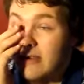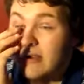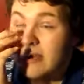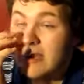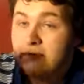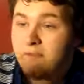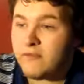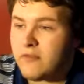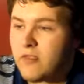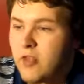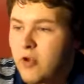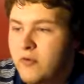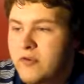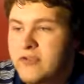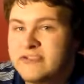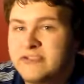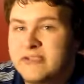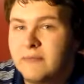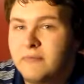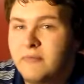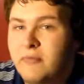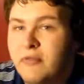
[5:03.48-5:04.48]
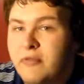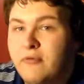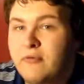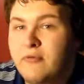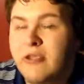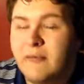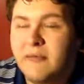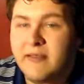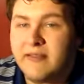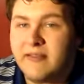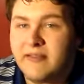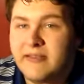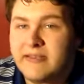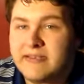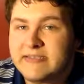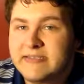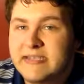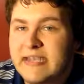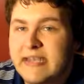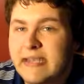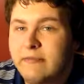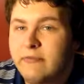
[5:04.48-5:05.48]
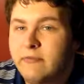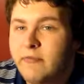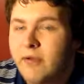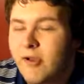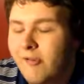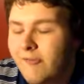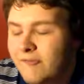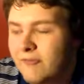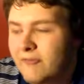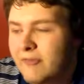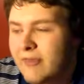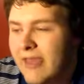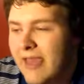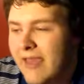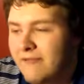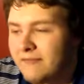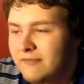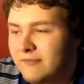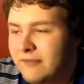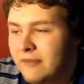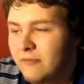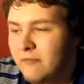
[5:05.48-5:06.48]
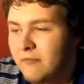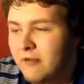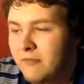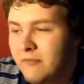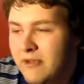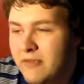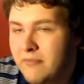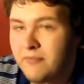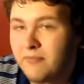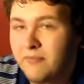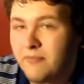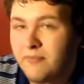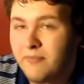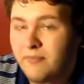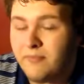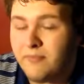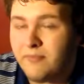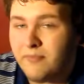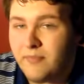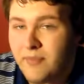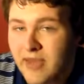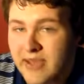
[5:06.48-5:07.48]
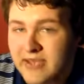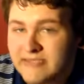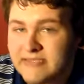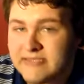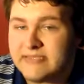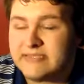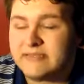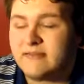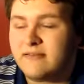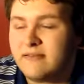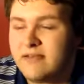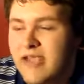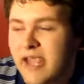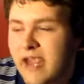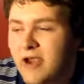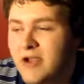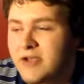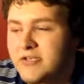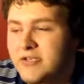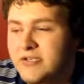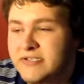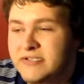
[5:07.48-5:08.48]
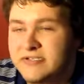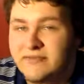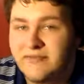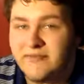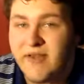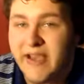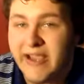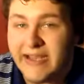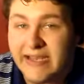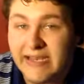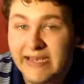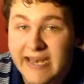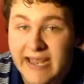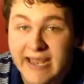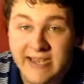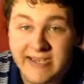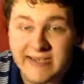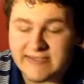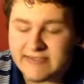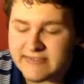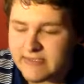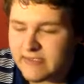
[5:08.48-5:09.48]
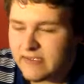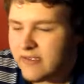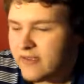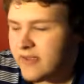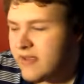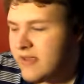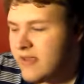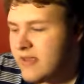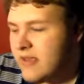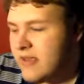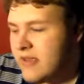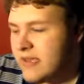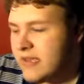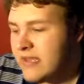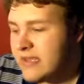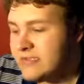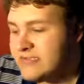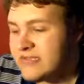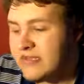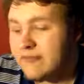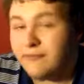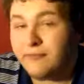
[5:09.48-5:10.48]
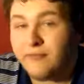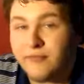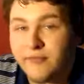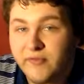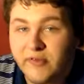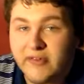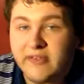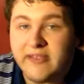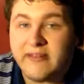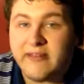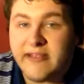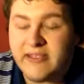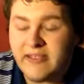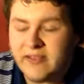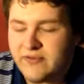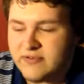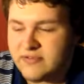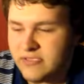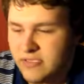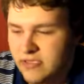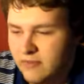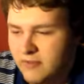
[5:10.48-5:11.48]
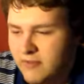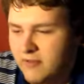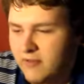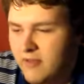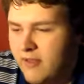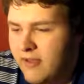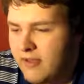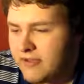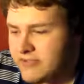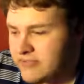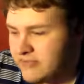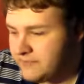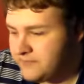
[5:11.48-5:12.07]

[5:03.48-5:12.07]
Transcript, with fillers: even though he's number three on my list he would probably have to be one of my best characters fighting as because I really like using him a lot